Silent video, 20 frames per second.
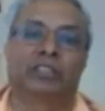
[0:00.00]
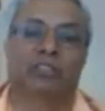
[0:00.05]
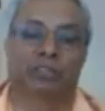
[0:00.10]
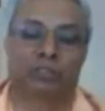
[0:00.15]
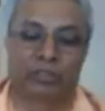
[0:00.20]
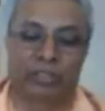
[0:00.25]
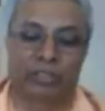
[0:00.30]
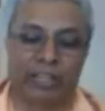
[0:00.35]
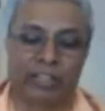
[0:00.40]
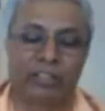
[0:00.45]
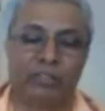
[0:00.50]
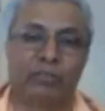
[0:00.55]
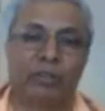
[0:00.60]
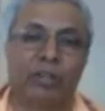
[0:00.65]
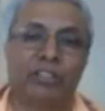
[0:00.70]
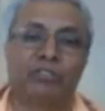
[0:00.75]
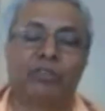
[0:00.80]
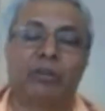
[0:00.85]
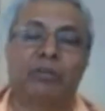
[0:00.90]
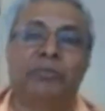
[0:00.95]
So that is
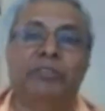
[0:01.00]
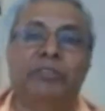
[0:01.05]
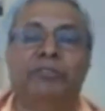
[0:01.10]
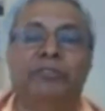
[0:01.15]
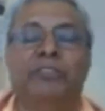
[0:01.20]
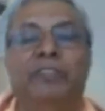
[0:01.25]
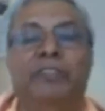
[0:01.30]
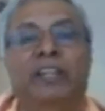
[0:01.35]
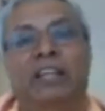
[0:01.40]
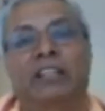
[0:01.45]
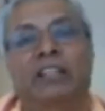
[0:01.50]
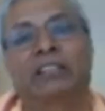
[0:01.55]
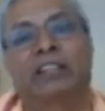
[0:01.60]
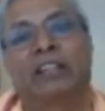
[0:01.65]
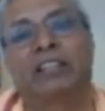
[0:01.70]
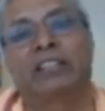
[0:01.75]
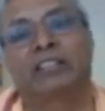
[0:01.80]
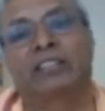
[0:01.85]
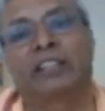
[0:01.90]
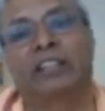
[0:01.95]
why Swami
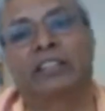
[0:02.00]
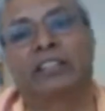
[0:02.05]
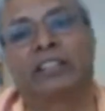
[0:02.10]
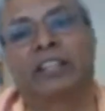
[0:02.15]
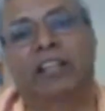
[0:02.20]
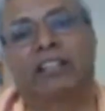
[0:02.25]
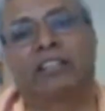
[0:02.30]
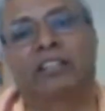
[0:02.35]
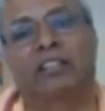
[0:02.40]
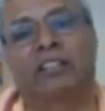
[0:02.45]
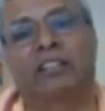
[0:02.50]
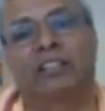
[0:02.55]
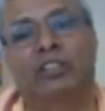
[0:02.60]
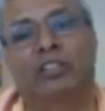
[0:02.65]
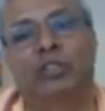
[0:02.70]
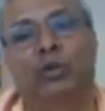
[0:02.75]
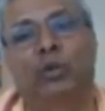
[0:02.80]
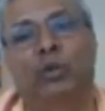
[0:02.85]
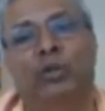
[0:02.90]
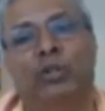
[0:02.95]
Vivekananda said that
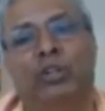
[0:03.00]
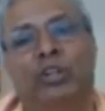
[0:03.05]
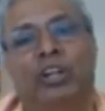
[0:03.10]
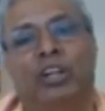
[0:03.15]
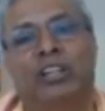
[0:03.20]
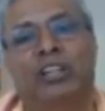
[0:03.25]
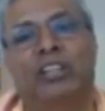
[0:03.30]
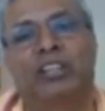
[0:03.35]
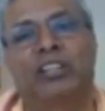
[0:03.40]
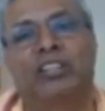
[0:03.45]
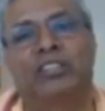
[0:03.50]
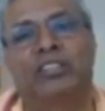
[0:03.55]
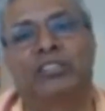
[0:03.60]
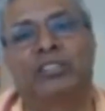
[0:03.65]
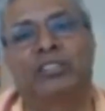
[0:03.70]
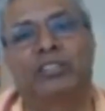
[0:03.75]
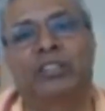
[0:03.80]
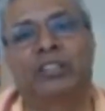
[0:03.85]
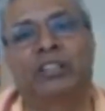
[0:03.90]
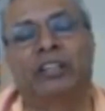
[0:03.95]
yoga
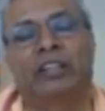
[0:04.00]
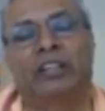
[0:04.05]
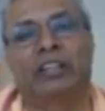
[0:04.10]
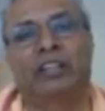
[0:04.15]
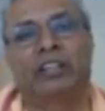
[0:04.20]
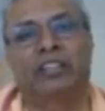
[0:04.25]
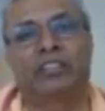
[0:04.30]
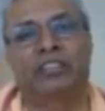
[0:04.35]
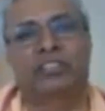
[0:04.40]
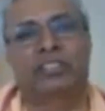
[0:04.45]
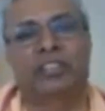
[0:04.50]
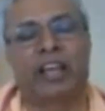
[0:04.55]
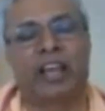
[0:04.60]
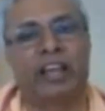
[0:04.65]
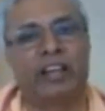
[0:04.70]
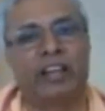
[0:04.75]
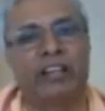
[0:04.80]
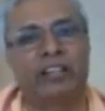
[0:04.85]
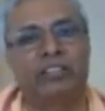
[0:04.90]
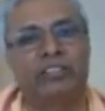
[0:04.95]
is the
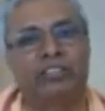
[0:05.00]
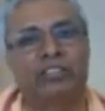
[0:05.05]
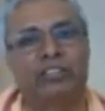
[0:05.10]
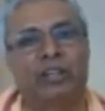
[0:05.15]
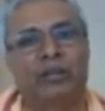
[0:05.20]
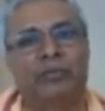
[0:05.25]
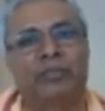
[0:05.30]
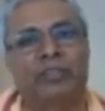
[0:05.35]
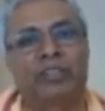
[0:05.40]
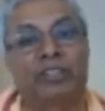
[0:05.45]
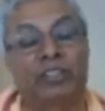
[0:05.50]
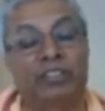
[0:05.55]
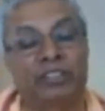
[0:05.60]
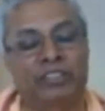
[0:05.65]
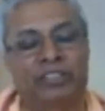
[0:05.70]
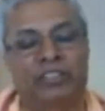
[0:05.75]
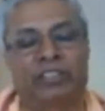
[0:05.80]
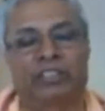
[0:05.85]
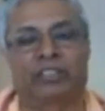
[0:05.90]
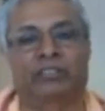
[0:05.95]
science of
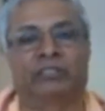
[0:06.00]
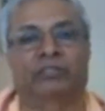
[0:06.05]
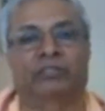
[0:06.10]
religion